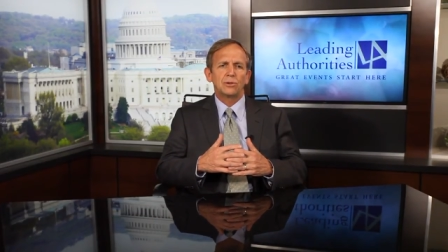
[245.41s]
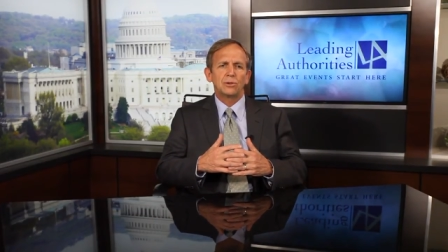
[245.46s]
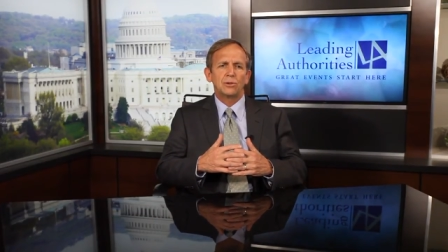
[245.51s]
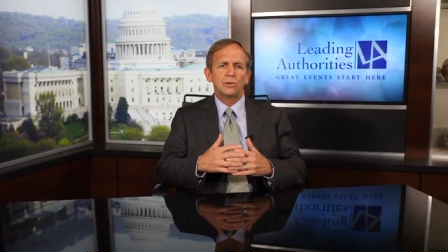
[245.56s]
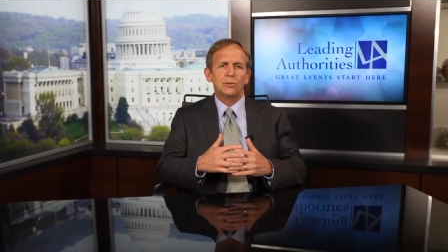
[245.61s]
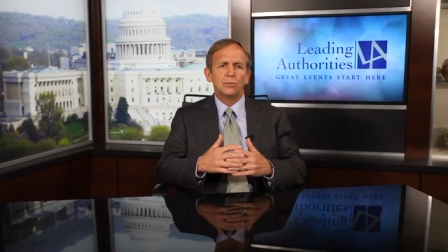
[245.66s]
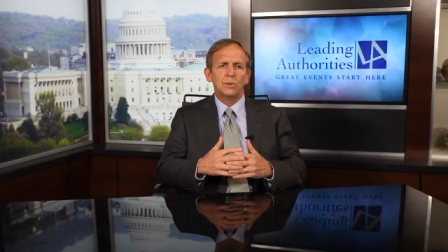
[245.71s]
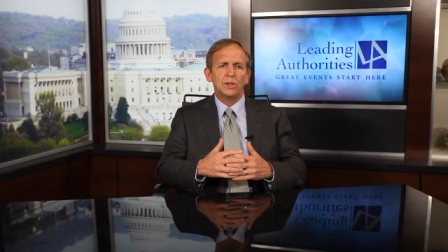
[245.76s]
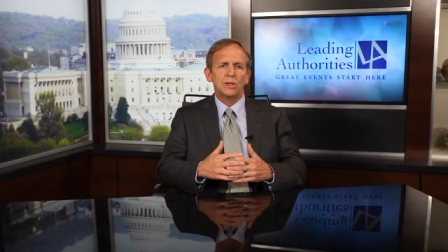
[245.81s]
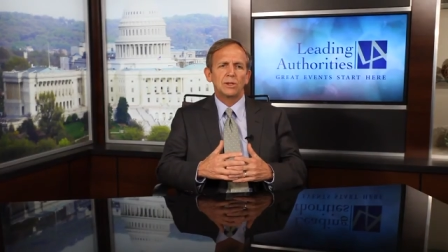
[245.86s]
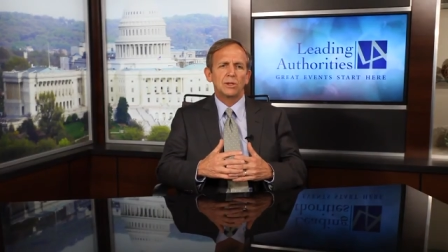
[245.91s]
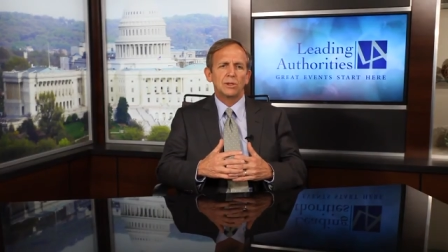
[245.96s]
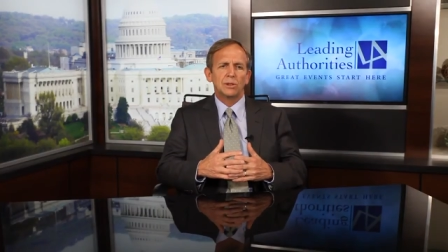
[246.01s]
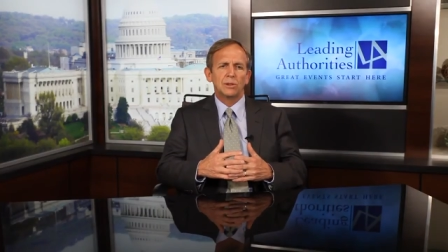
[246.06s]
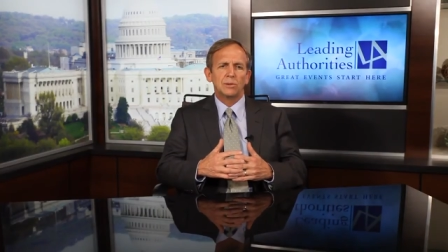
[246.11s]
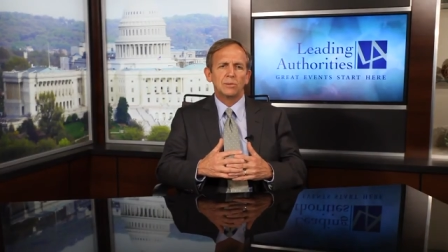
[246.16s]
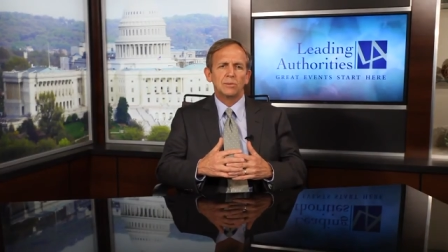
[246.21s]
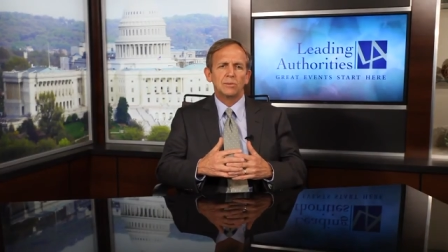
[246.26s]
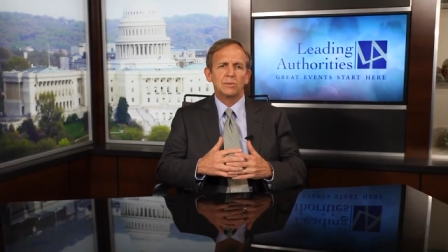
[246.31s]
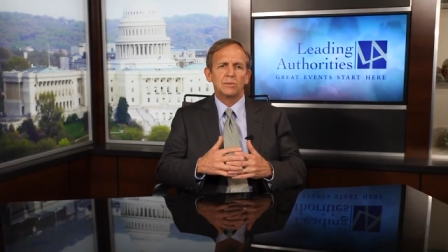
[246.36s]
to
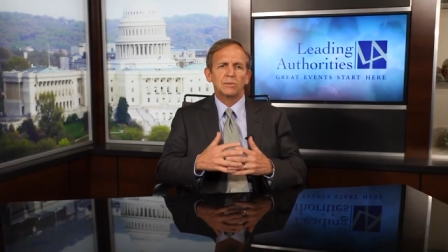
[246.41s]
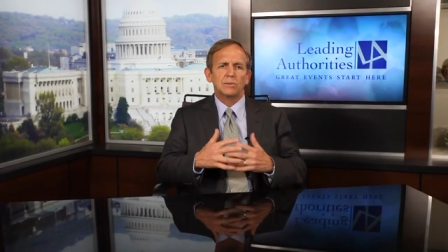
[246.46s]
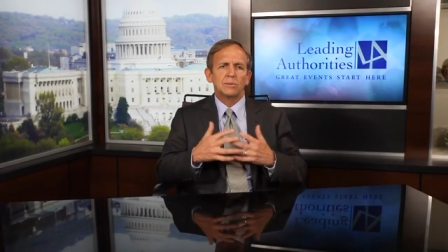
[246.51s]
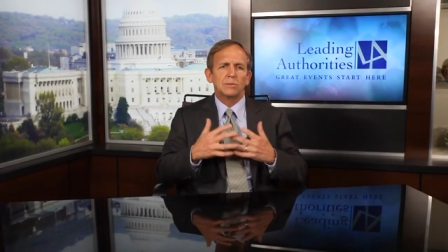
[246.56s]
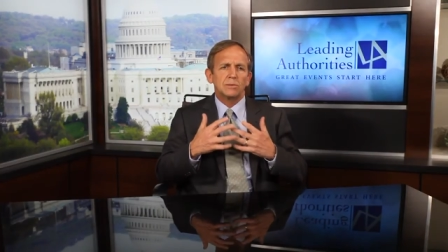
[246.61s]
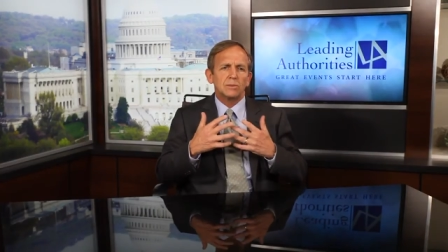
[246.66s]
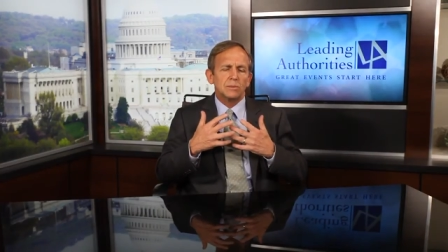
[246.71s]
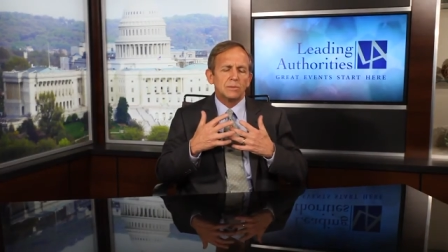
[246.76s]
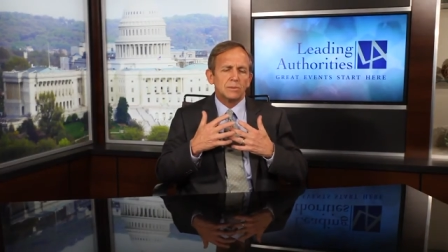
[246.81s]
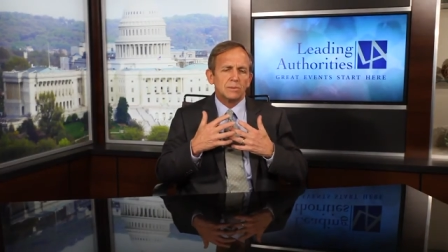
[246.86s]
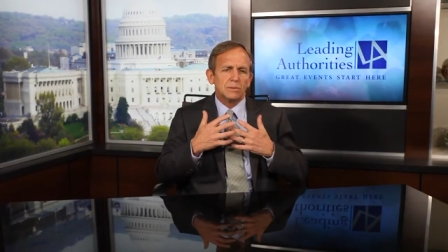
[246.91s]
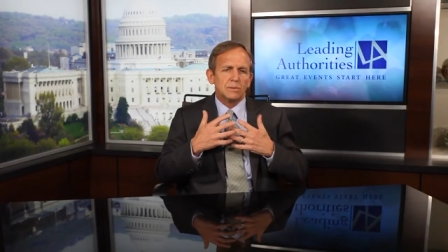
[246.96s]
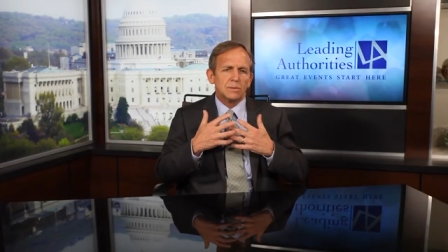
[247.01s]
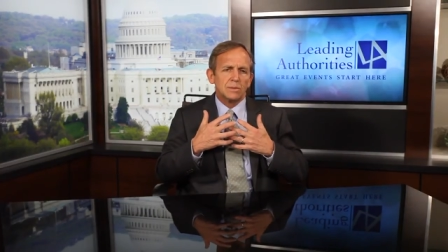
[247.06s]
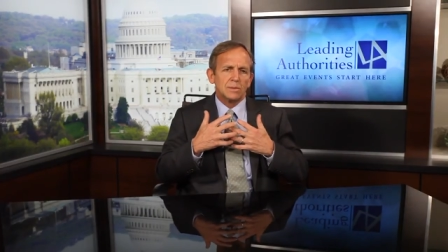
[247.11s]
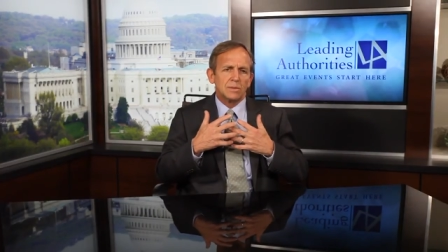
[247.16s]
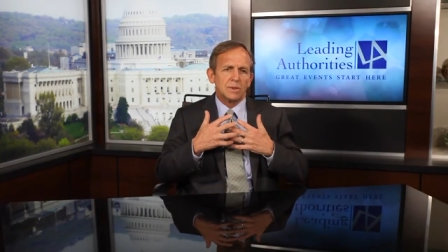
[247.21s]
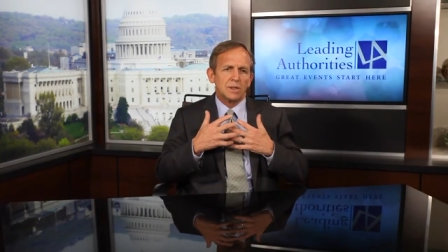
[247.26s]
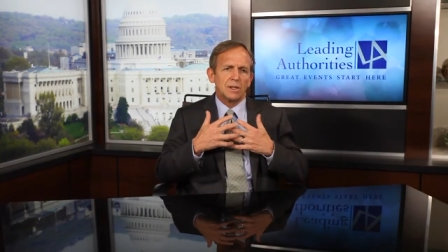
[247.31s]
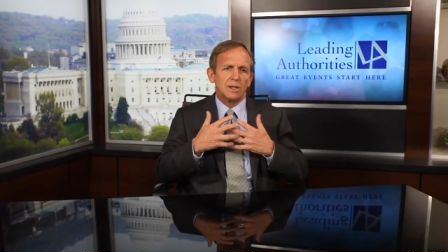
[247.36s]
become
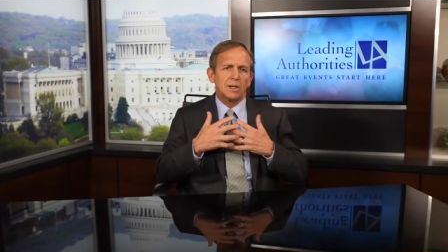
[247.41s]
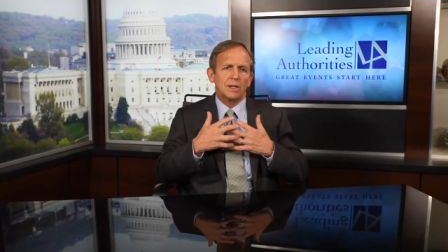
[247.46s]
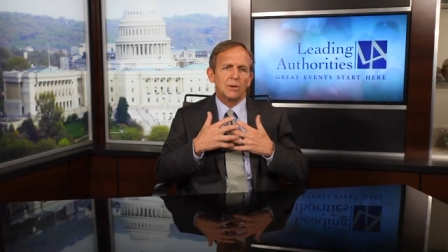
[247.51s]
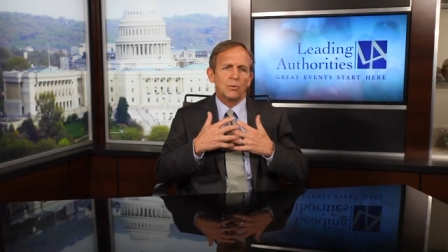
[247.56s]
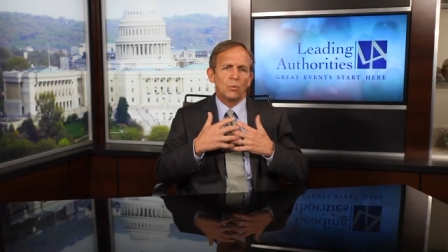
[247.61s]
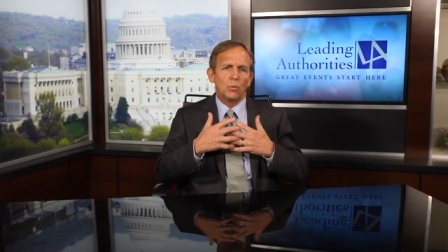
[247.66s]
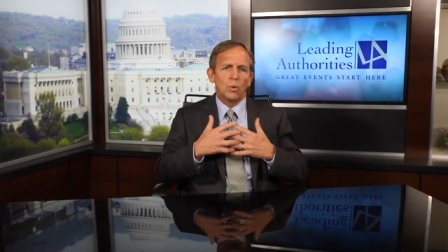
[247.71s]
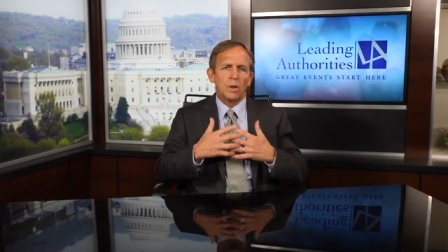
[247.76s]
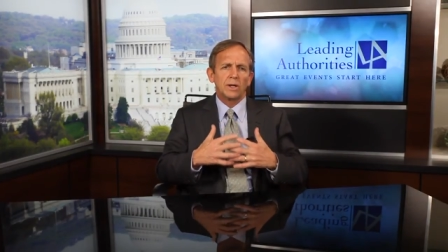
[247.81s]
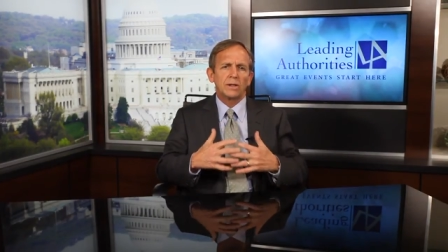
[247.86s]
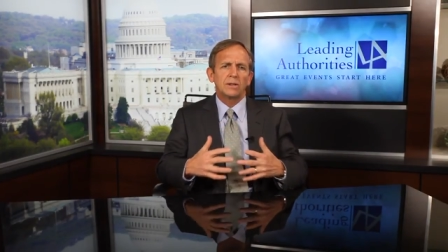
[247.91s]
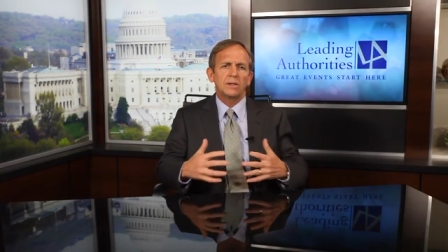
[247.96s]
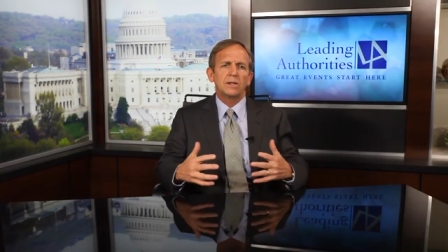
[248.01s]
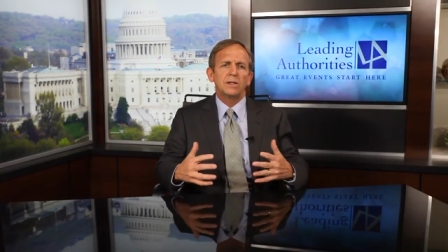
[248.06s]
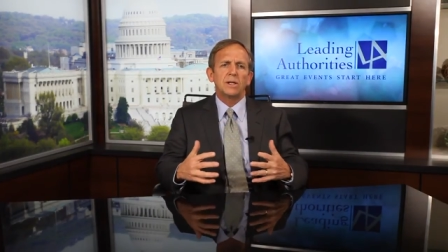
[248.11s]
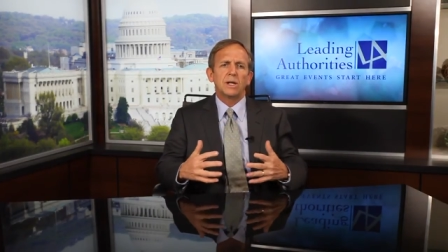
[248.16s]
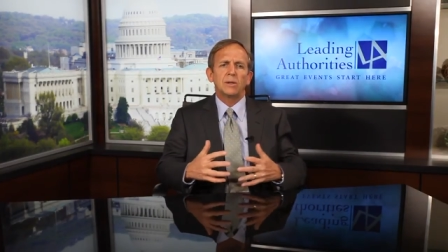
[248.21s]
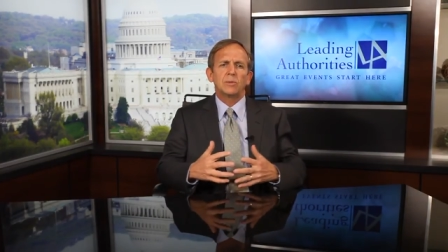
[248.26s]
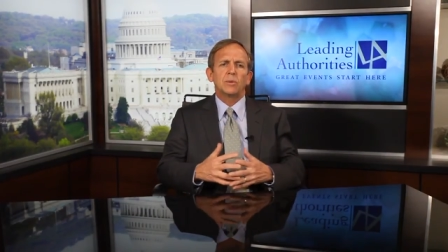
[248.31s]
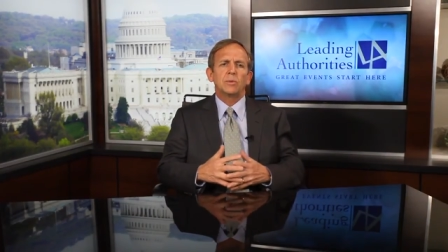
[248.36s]
a widely
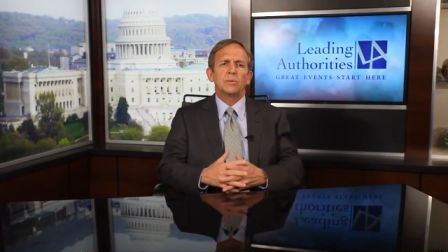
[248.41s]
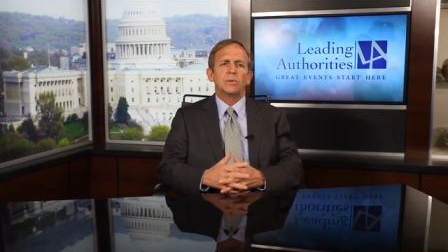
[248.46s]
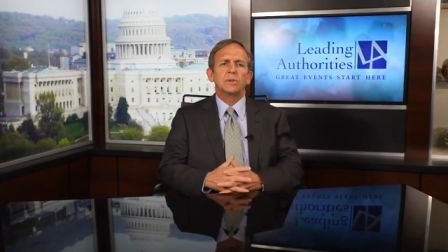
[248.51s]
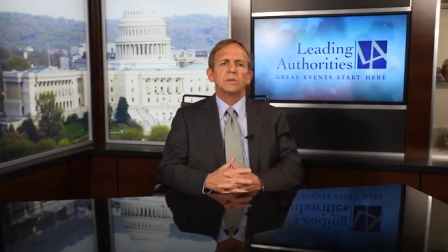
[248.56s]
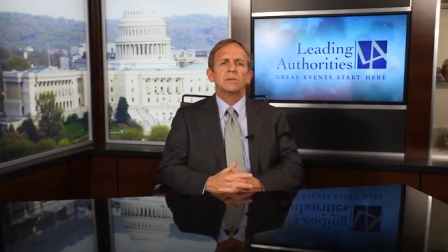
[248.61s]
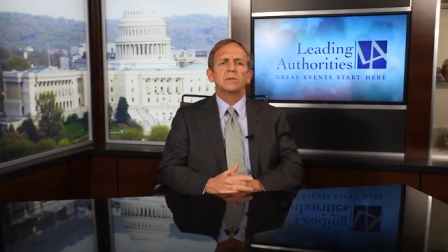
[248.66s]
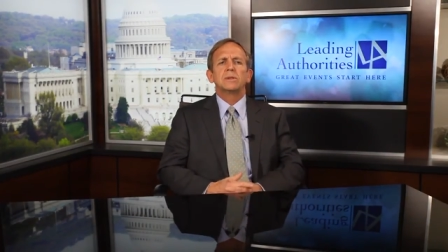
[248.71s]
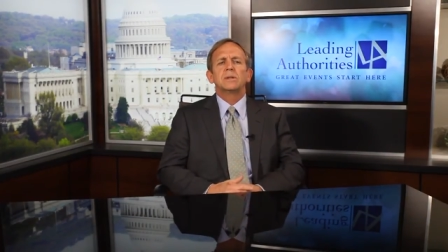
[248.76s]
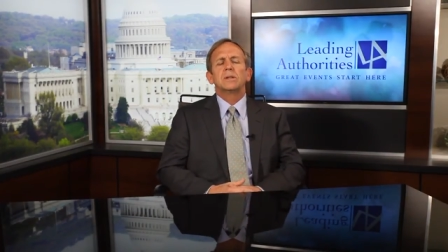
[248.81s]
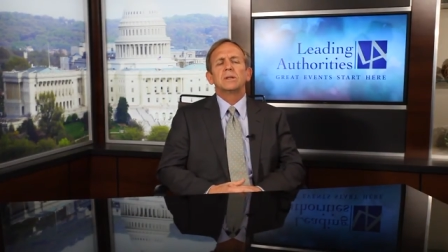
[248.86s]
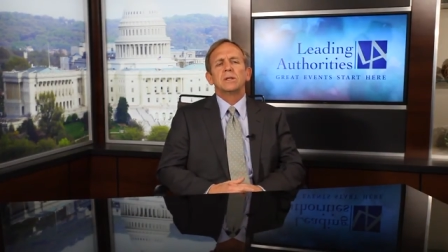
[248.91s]
capable